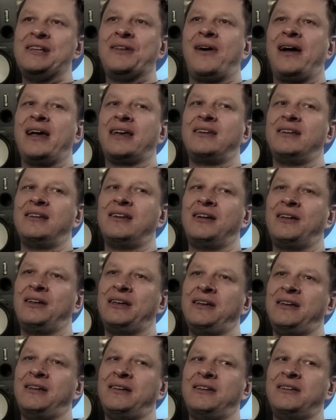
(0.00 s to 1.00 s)
like
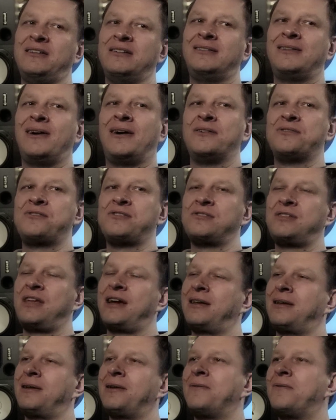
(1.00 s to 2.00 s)
in the dances
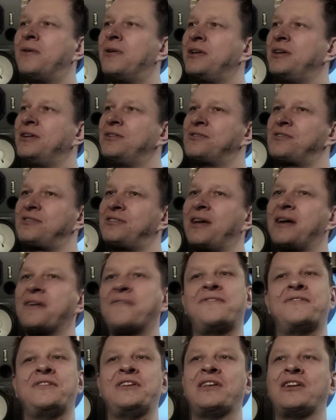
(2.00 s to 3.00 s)
down at the Rocket and
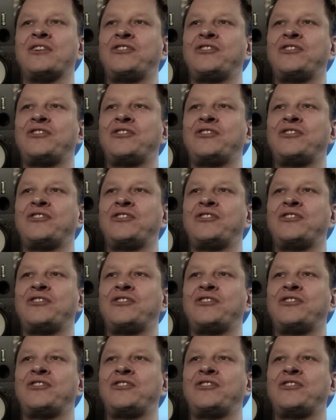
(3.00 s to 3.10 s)
stuff, you know,